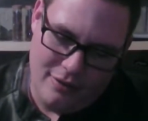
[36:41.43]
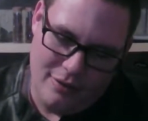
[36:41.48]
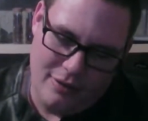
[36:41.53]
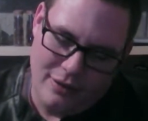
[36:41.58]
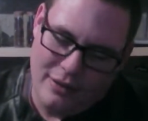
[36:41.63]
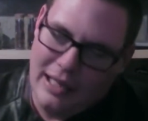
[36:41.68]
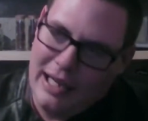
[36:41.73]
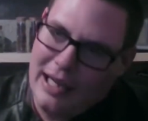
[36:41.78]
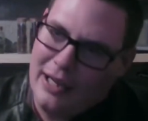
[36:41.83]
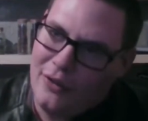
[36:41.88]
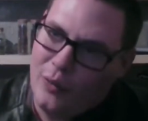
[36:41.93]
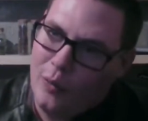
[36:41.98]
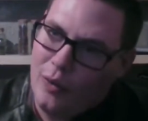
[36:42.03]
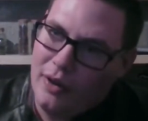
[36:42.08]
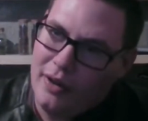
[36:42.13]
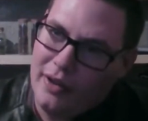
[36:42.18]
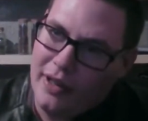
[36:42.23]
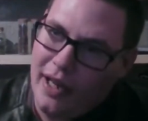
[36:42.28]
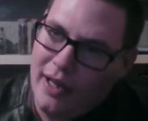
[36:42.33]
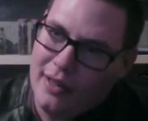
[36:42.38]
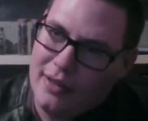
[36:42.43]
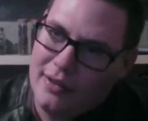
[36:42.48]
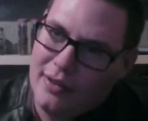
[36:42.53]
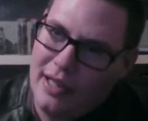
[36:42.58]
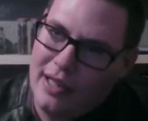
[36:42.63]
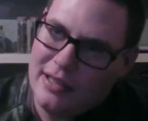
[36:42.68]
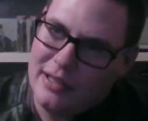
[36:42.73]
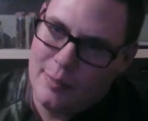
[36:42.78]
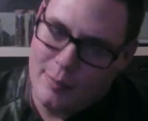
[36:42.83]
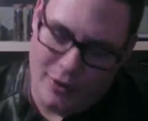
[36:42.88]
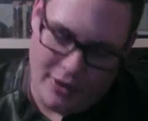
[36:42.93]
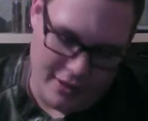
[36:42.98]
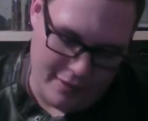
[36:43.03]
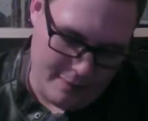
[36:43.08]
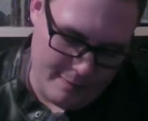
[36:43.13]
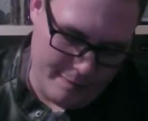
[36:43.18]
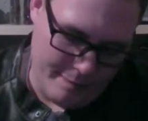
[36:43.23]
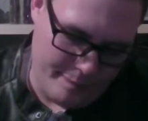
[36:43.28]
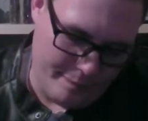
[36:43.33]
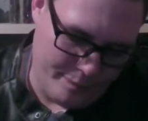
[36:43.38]
Last one, guys. Last
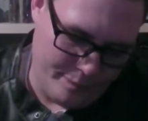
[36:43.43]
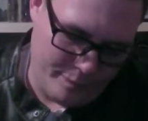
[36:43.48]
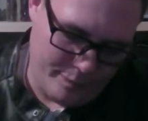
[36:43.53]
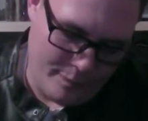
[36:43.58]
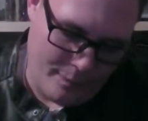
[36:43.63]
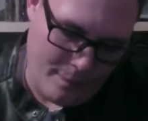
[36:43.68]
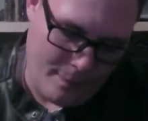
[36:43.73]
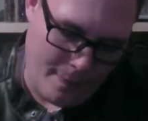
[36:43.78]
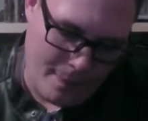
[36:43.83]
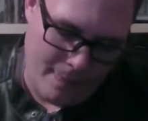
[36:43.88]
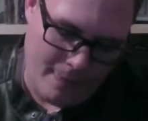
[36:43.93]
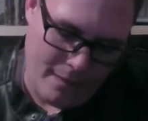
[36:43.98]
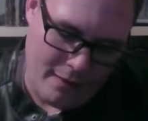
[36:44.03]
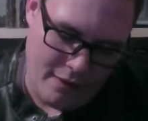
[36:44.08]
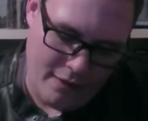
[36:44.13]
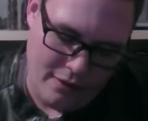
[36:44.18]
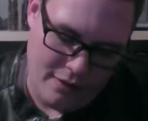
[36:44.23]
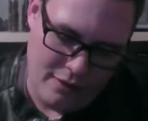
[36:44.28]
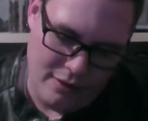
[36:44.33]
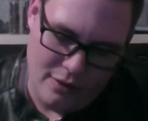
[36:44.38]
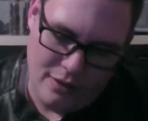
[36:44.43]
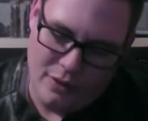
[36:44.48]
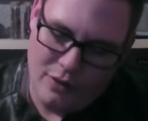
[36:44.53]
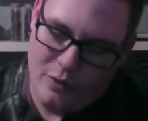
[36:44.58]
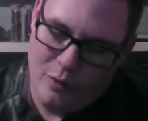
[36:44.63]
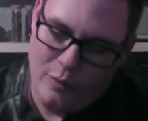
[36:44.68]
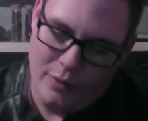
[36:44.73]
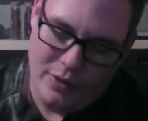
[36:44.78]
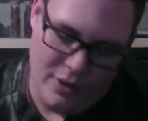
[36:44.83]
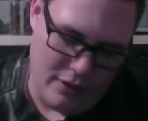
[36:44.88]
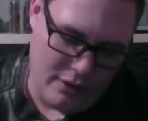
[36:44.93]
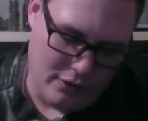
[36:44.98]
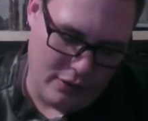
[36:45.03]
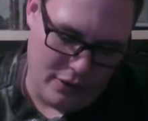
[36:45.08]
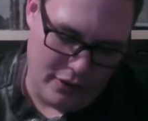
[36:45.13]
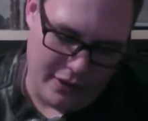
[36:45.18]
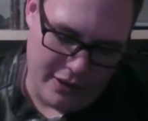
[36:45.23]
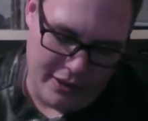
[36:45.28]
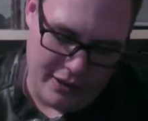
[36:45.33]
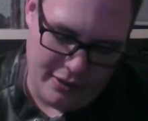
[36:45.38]
spread. We are
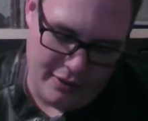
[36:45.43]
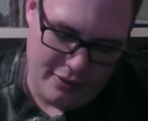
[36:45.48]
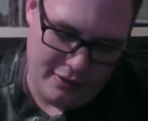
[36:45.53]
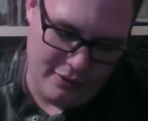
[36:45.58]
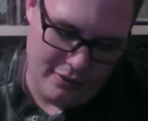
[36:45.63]
looking